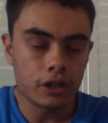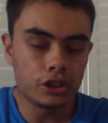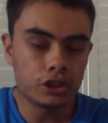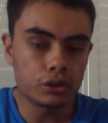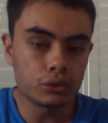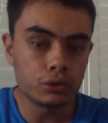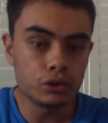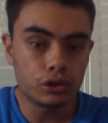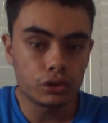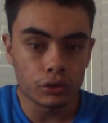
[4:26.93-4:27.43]

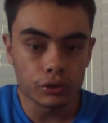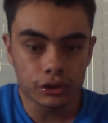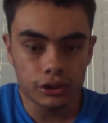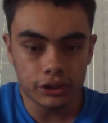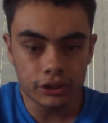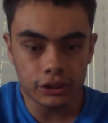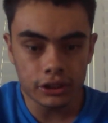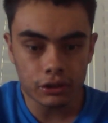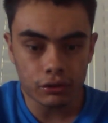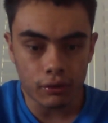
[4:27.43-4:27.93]
Shaun
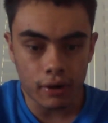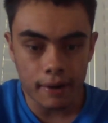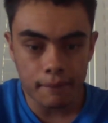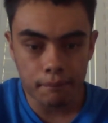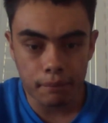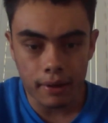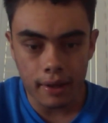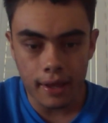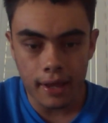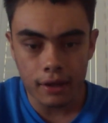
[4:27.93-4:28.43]
Johnson's a
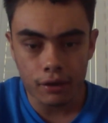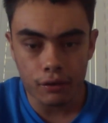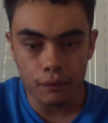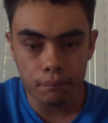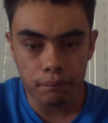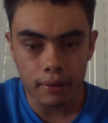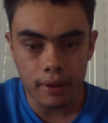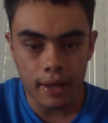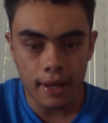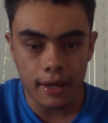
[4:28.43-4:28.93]
great player,
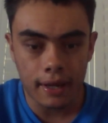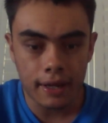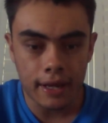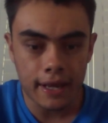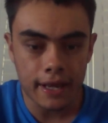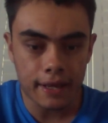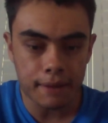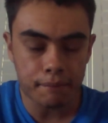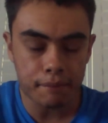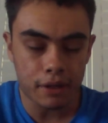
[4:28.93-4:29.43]
good player.
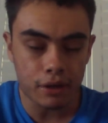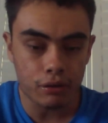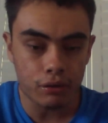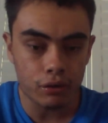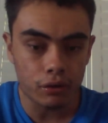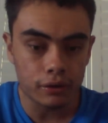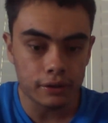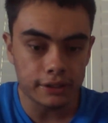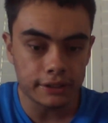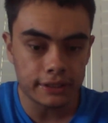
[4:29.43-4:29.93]
He can be
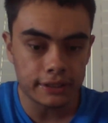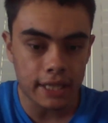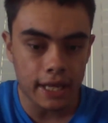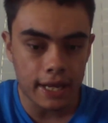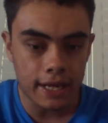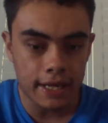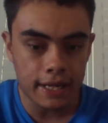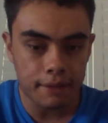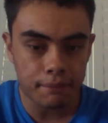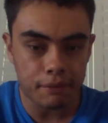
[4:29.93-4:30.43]
good on his
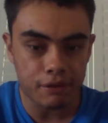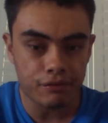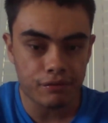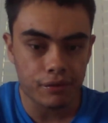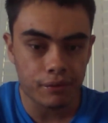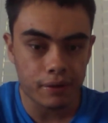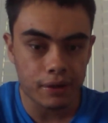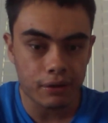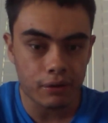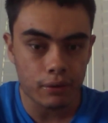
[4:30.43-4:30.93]
day, he can be
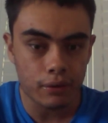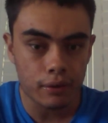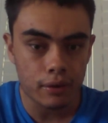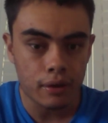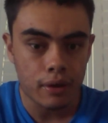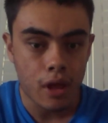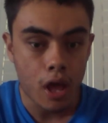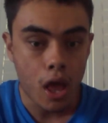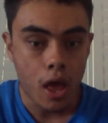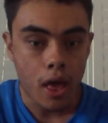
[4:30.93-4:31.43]
very good,
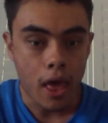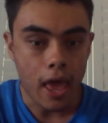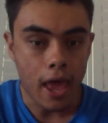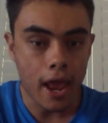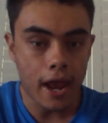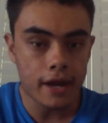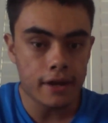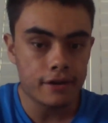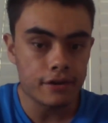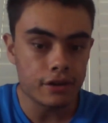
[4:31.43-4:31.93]

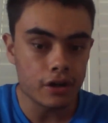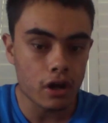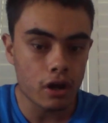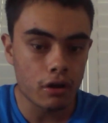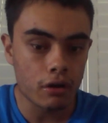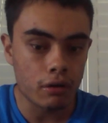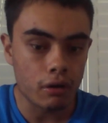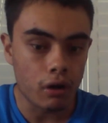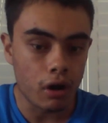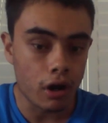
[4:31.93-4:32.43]
and, you
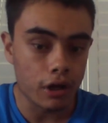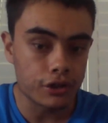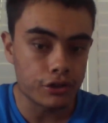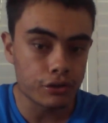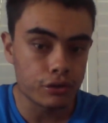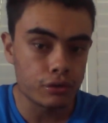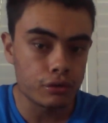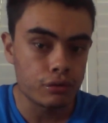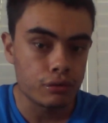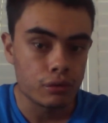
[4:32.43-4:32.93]
know, I
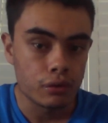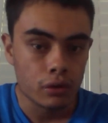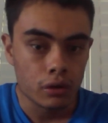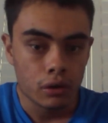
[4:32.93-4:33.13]
do